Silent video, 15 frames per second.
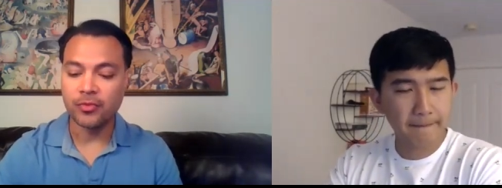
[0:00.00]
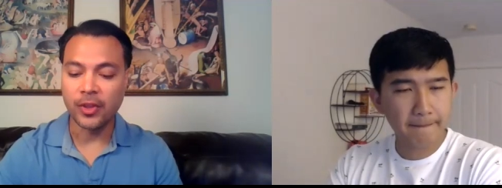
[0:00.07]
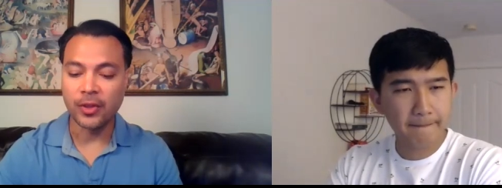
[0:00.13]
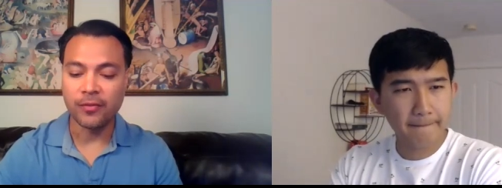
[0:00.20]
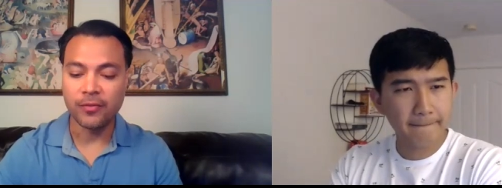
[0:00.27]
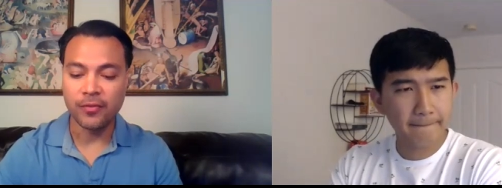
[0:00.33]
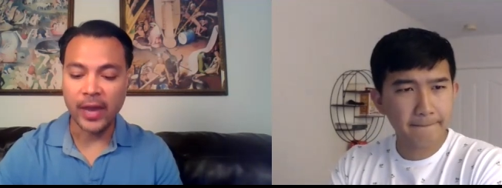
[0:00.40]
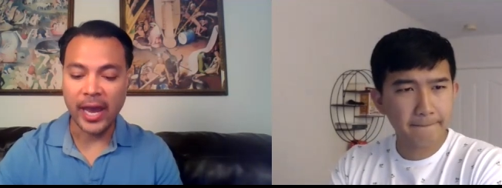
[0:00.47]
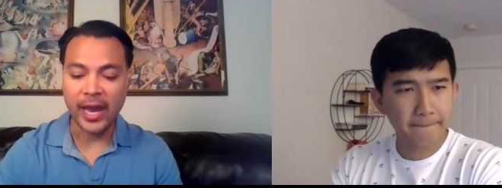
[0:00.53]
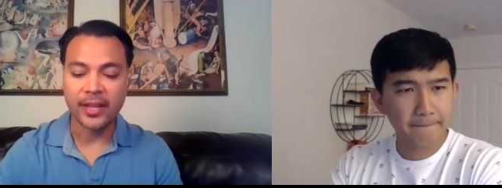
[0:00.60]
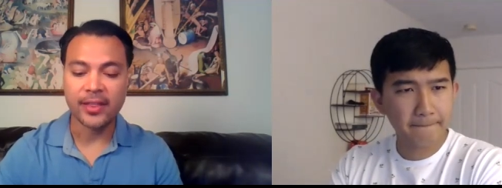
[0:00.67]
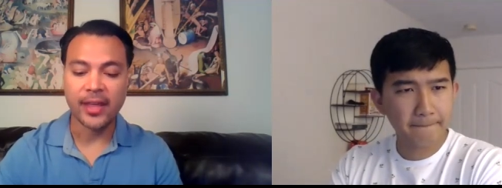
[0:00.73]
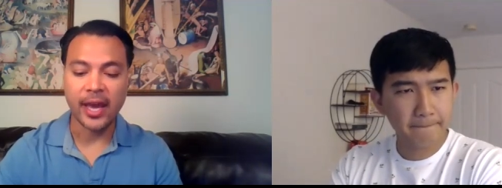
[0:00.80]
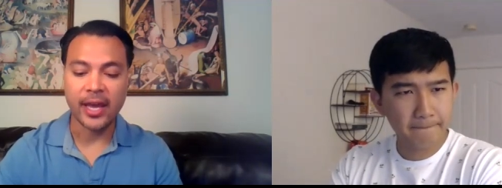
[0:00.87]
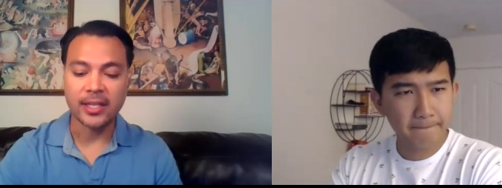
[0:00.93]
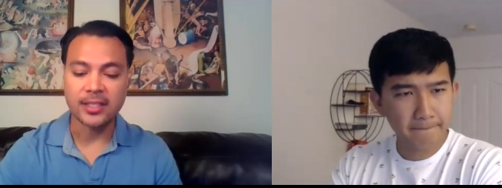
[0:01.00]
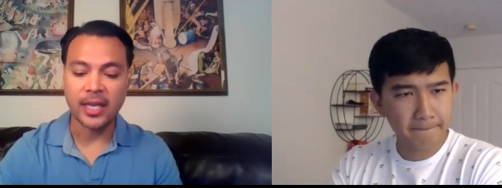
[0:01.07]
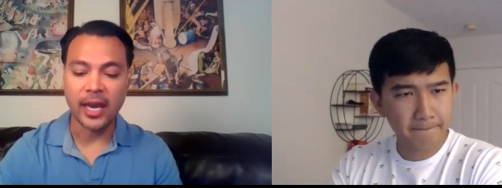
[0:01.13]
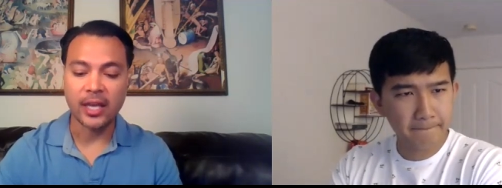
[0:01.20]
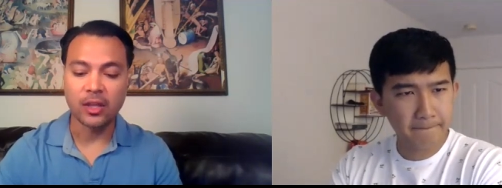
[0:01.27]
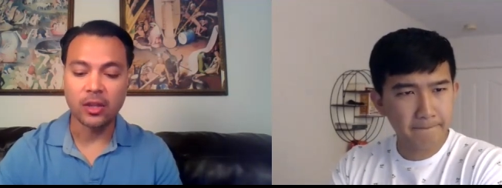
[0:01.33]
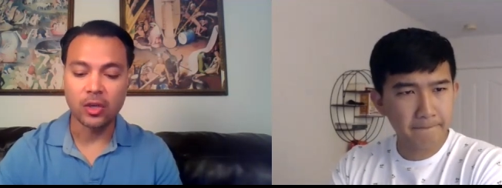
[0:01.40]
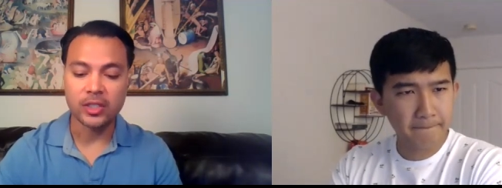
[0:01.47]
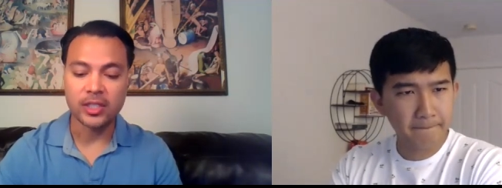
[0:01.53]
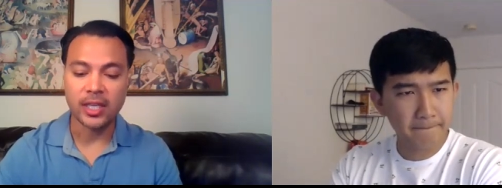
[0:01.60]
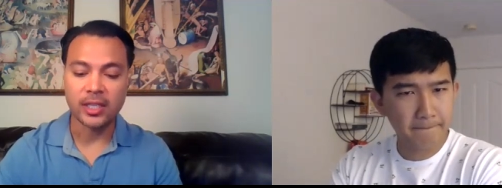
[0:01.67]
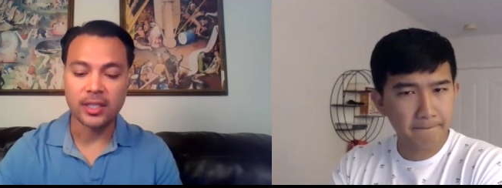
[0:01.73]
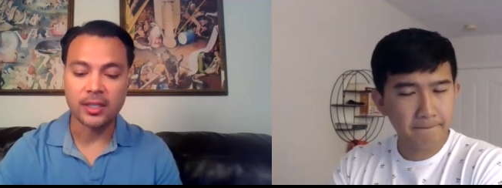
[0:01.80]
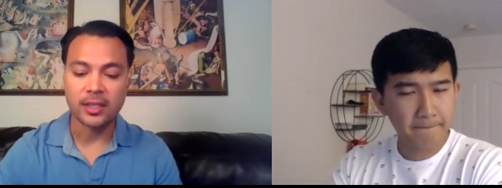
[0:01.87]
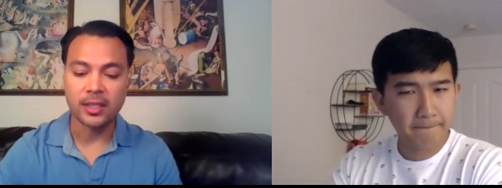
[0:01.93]
Speaker 1: the fact that I looked
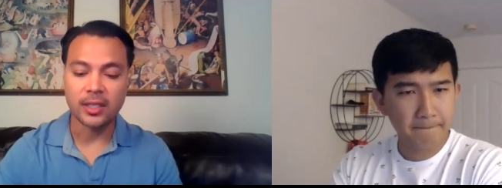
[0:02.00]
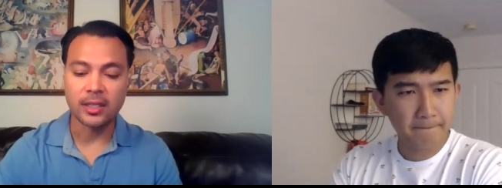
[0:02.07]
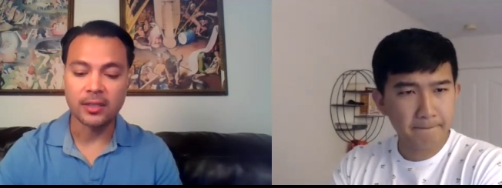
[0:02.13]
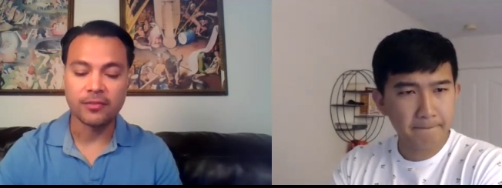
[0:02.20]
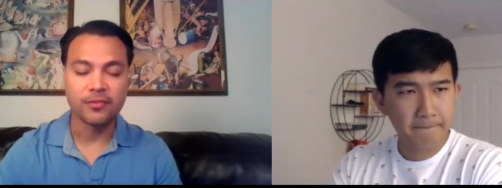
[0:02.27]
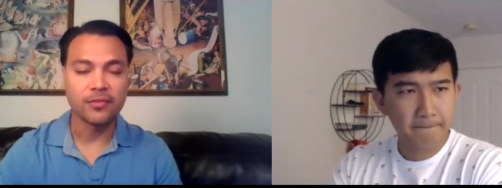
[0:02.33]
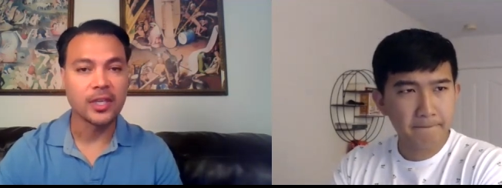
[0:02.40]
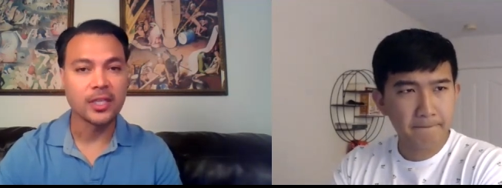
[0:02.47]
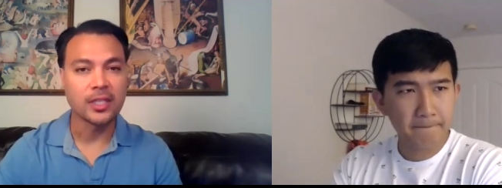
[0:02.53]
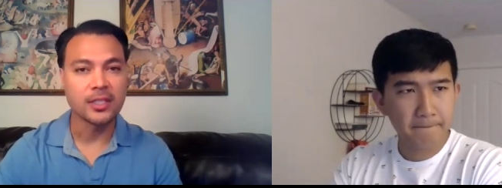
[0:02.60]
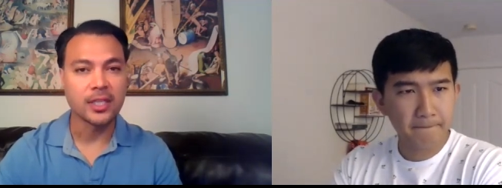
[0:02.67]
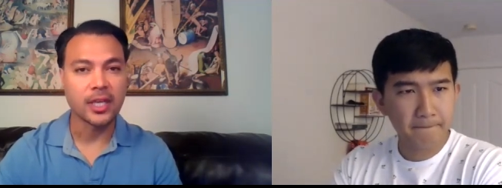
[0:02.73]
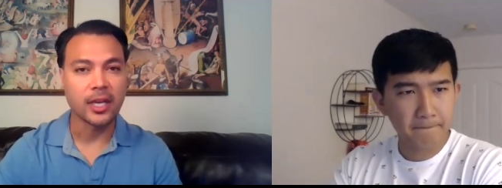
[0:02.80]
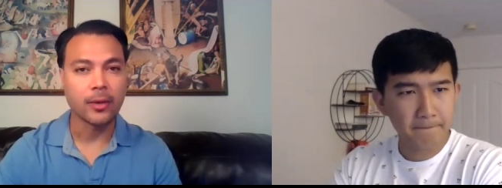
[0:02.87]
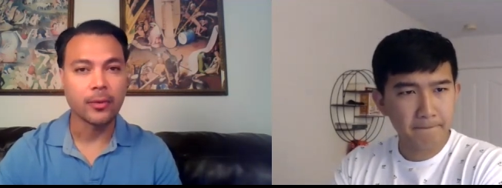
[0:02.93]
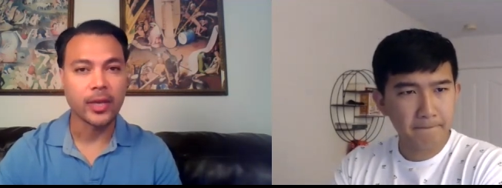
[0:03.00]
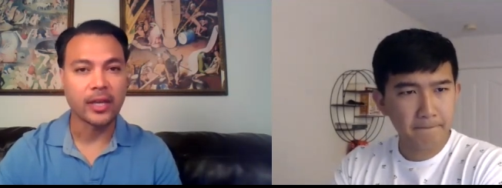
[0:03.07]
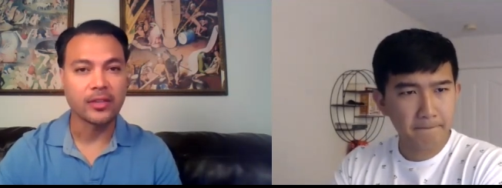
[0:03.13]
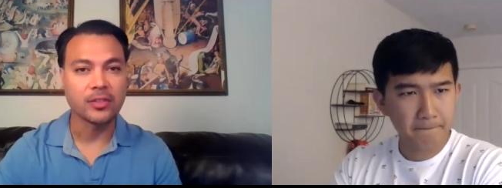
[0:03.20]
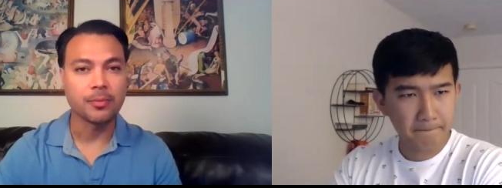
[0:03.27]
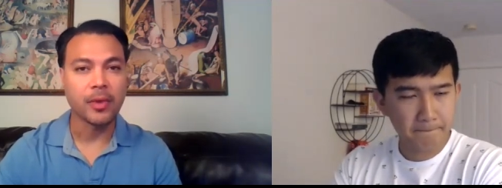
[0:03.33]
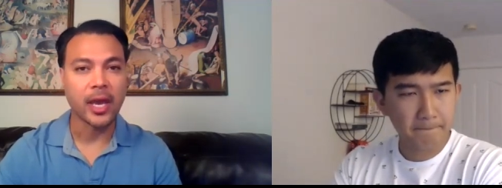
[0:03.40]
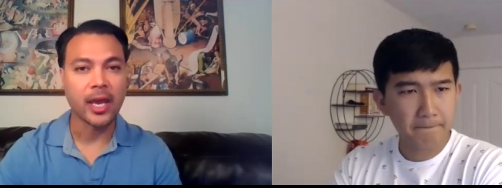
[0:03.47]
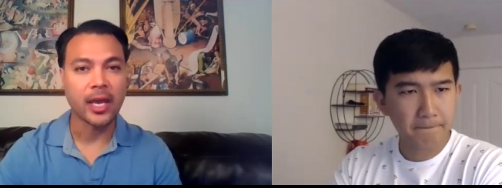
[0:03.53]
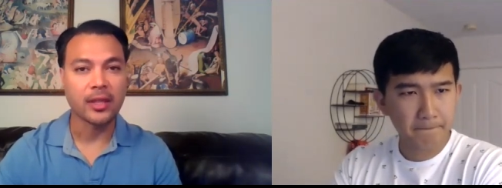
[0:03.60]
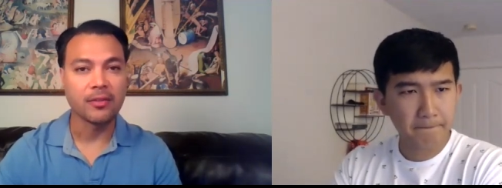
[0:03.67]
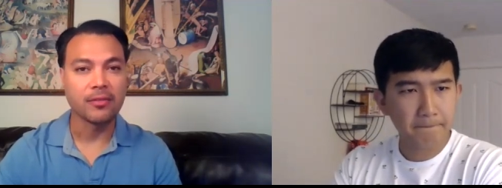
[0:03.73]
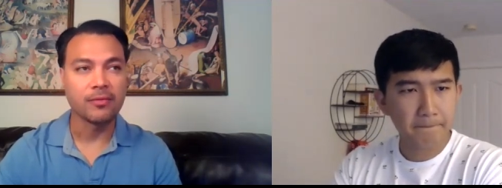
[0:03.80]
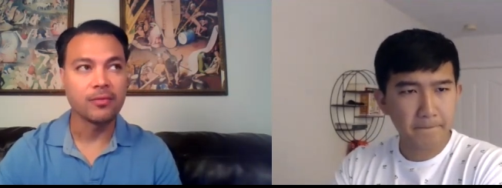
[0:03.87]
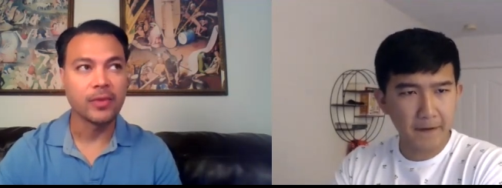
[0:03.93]
at the fees that I would have to pay
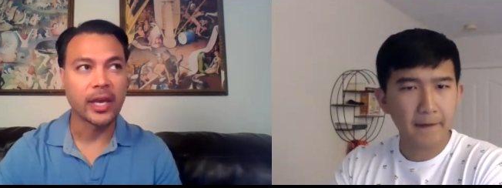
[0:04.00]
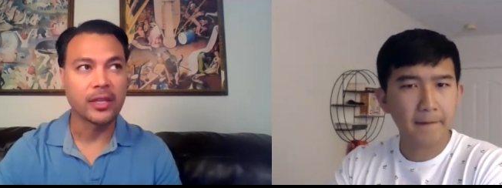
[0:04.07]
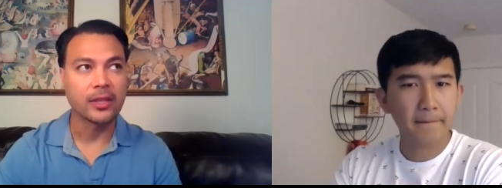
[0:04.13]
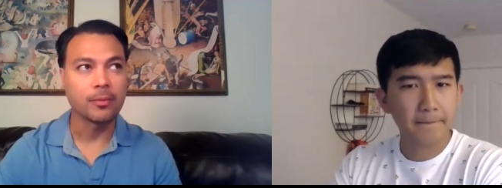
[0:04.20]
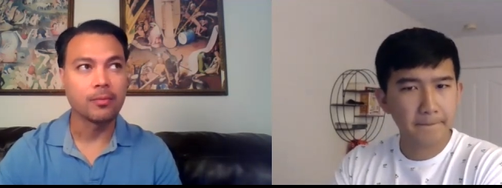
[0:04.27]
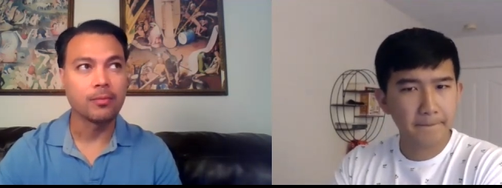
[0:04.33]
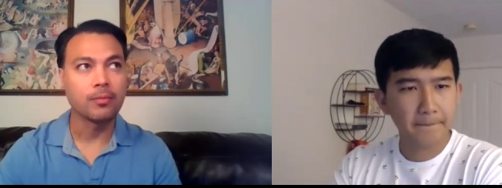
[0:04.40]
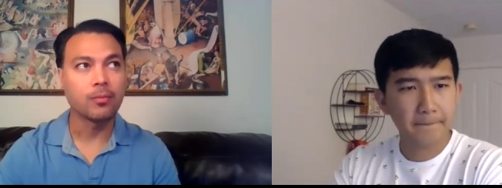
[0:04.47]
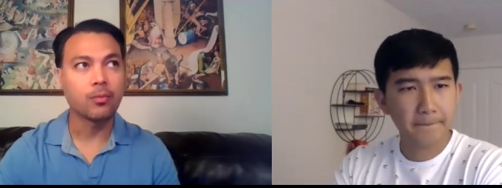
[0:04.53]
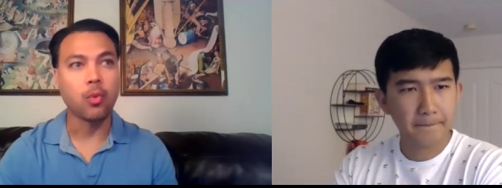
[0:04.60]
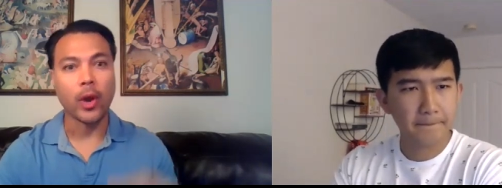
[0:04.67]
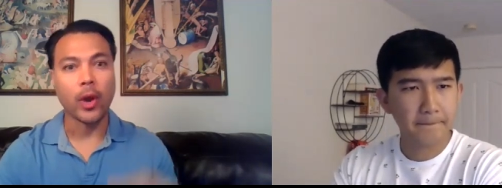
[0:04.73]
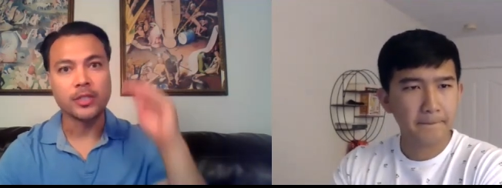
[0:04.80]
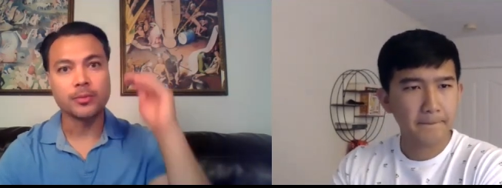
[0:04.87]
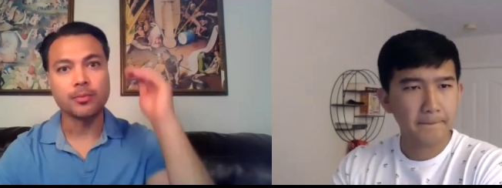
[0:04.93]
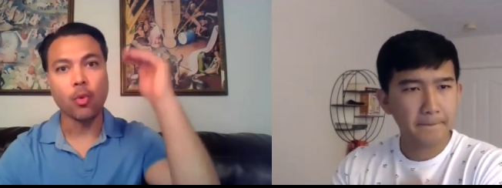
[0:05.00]
at the, yeah. at the price